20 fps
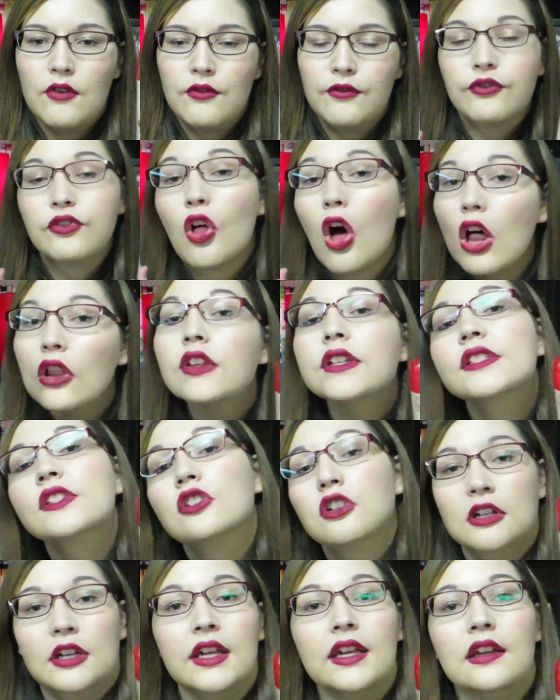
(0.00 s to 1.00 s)
flawless
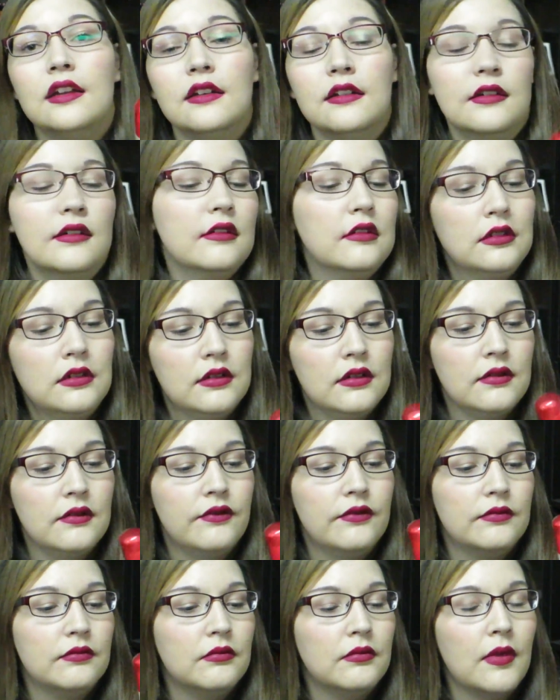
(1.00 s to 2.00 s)
looking,
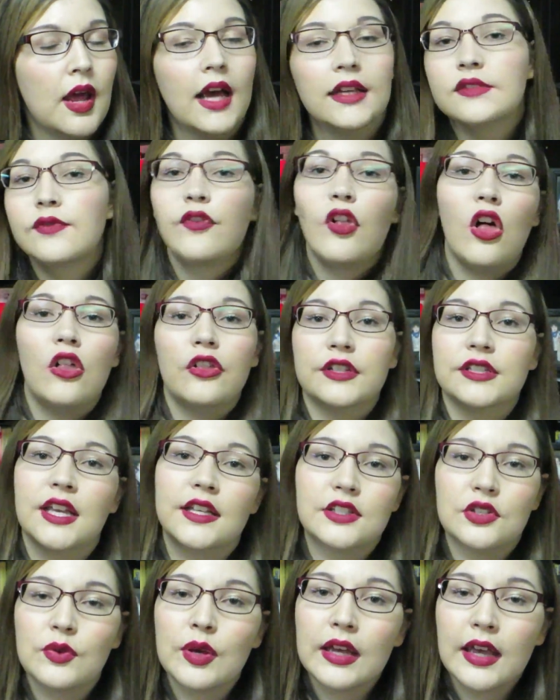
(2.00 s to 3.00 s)
as flawless
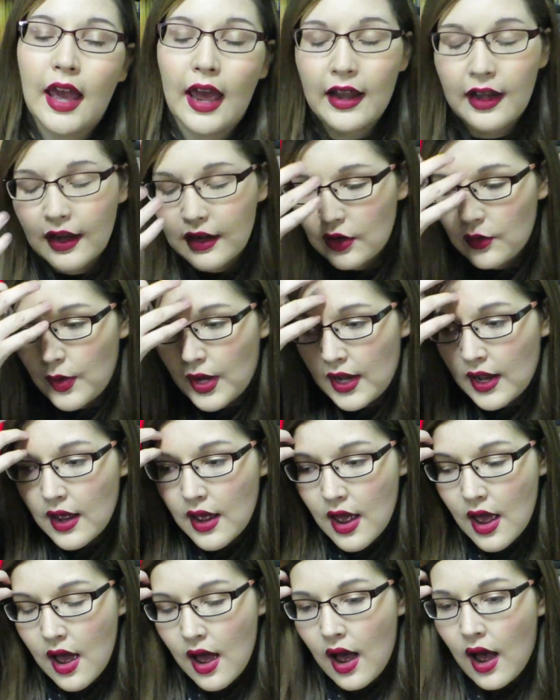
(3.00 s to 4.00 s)
as you can get anyway,
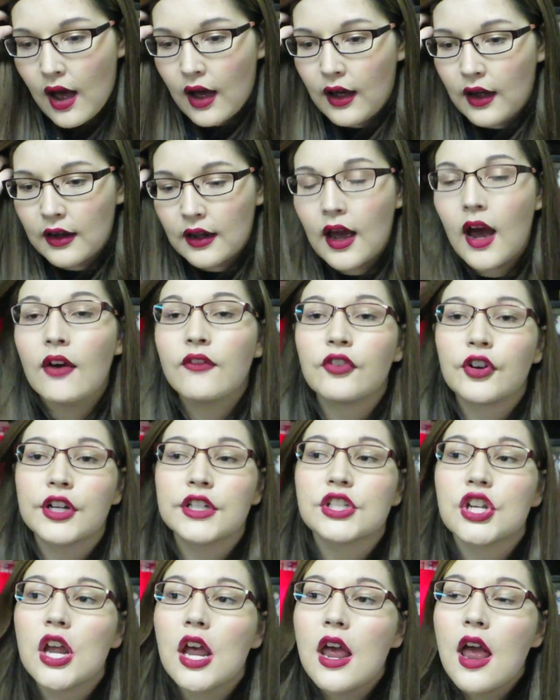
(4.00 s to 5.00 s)

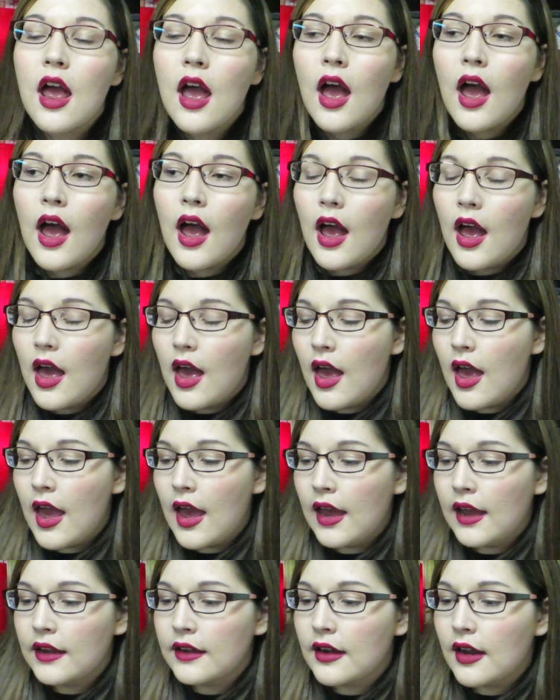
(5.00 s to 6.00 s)
coverage.
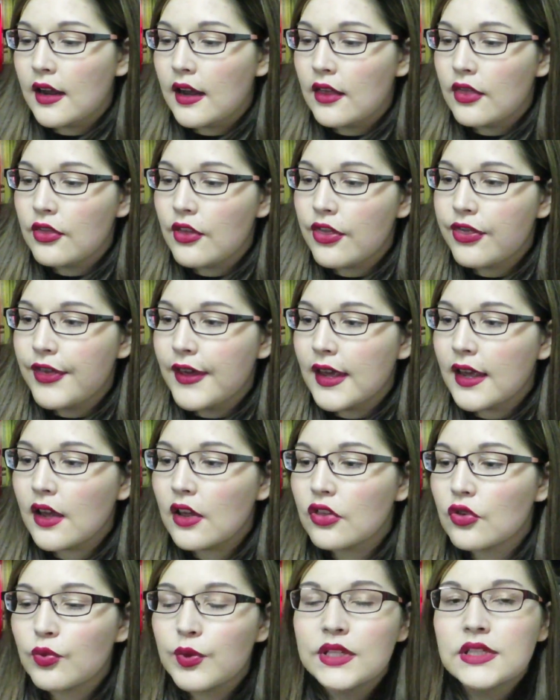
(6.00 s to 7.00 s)
And
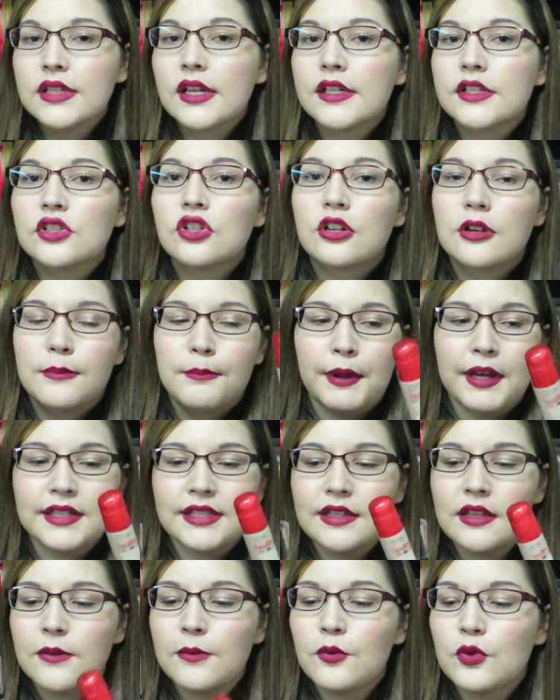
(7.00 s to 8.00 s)
the reason I started
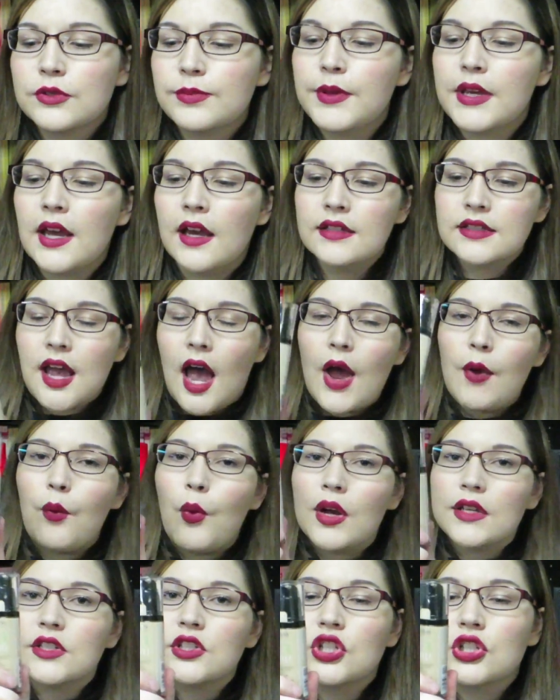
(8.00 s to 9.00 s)
mixing them was because I
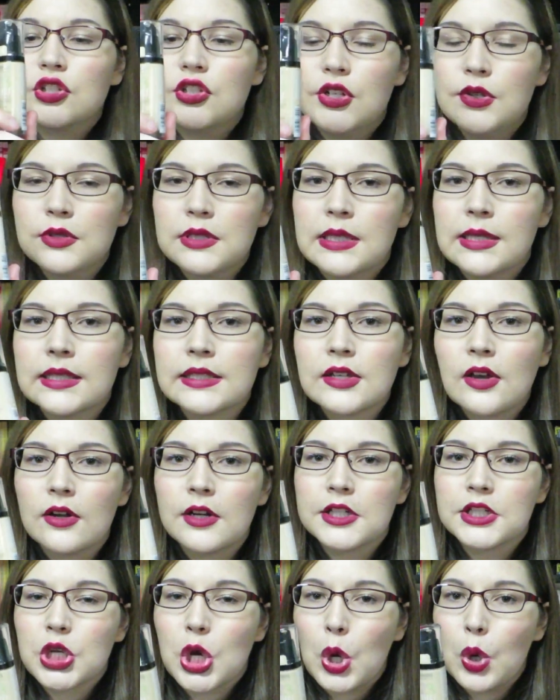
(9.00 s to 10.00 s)
was just using this
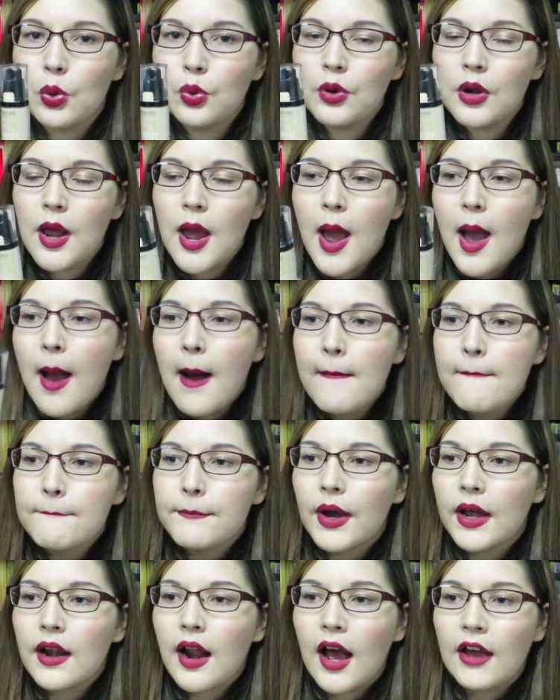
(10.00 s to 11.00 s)
on its own,
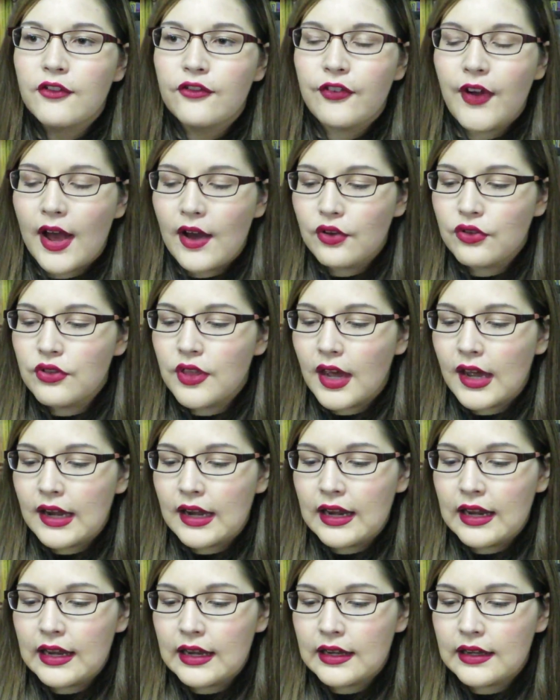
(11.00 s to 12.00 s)
but I found
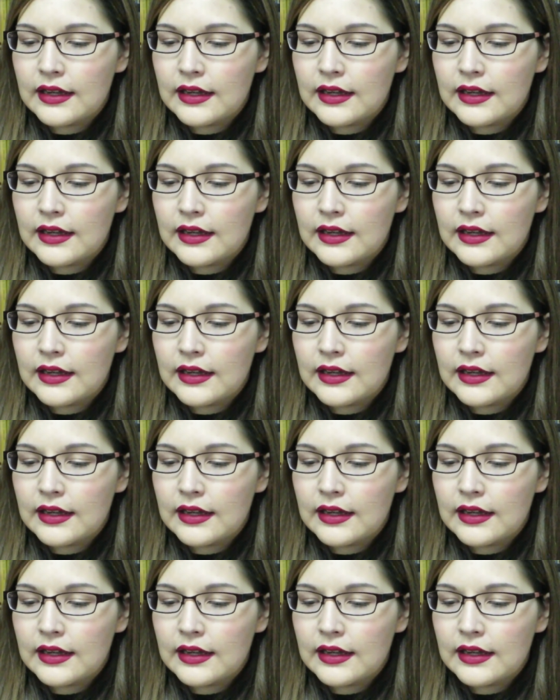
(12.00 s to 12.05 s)
that